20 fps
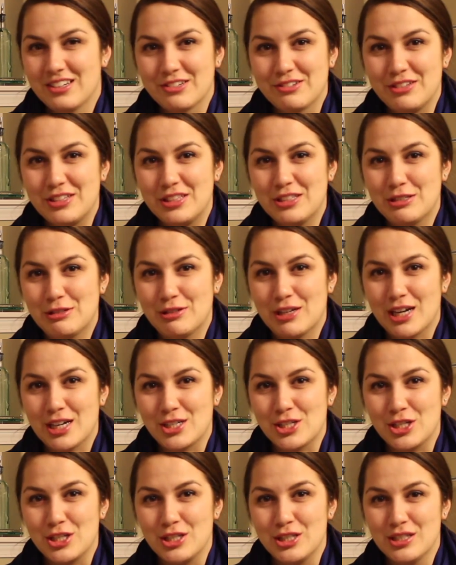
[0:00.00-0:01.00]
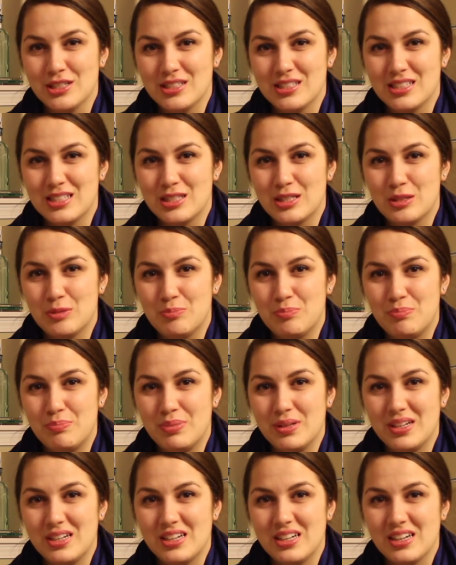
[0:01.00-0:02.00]
read the directions,
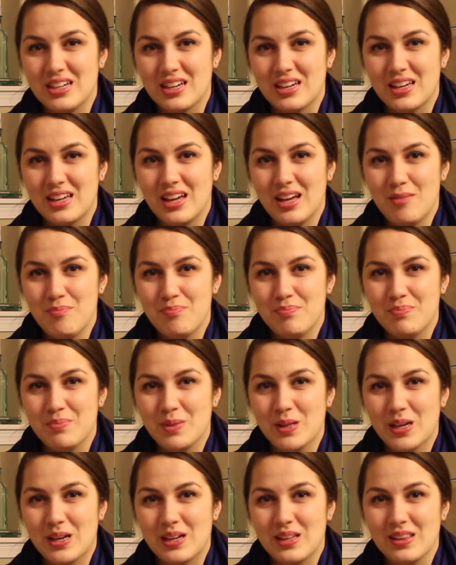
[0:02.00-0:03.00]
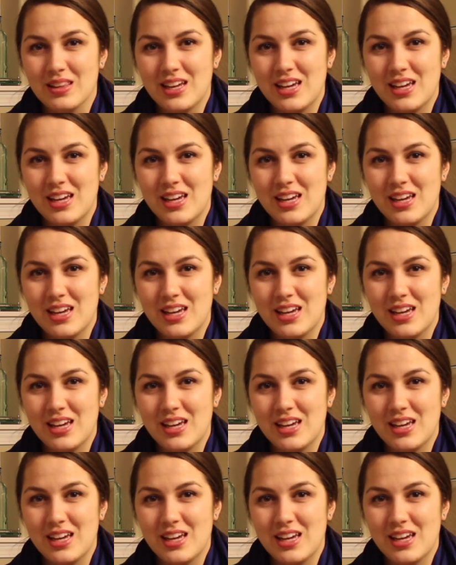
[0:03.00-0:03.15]
spit in a cup like a